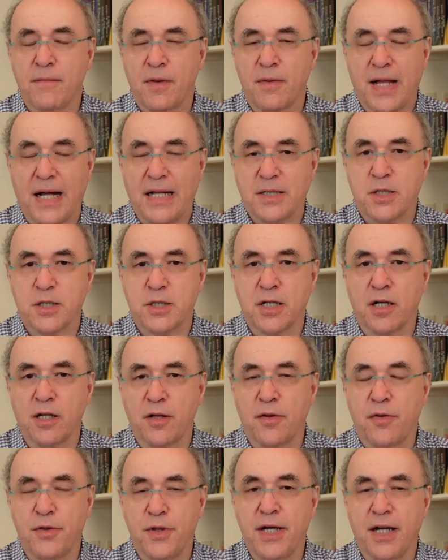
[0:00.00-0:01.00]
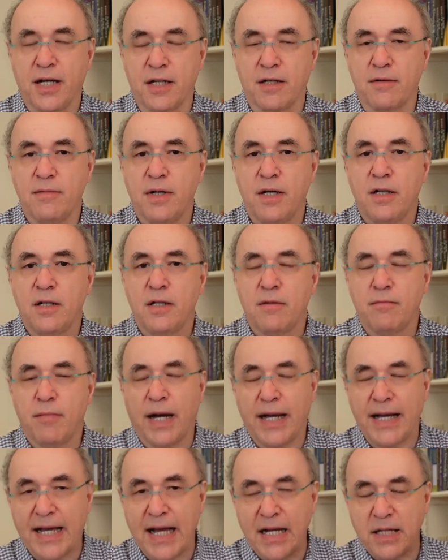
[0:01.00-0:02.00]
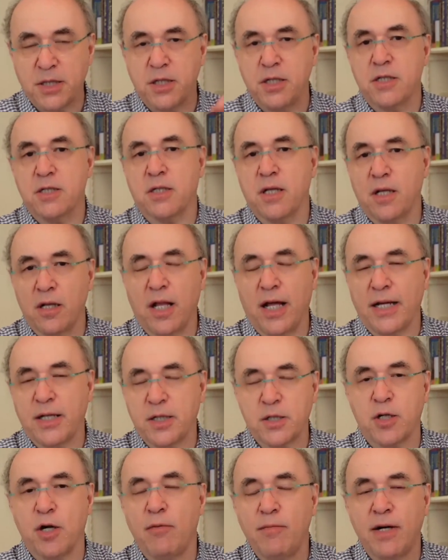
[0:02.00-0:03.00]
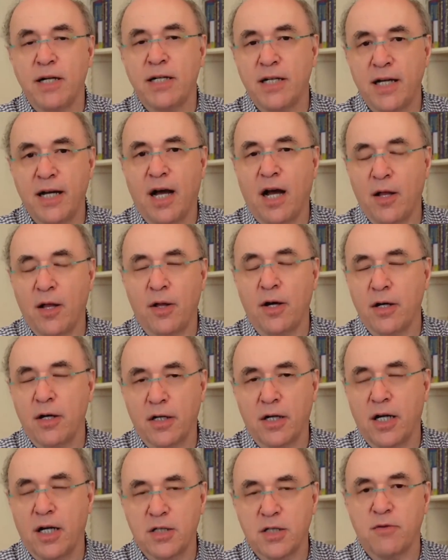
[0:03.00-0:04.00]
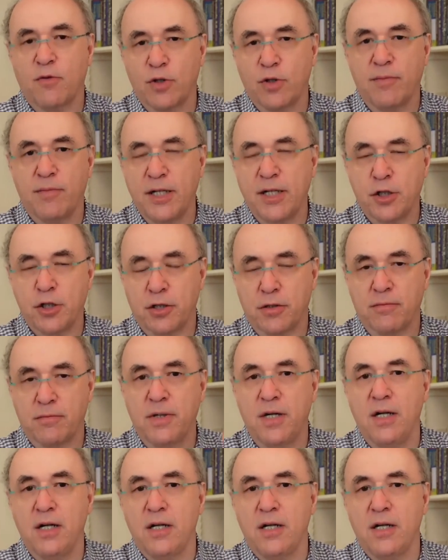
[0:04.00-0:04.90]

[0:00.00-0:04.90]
That's still a thing. My guess is that, like so many other kinds of automation,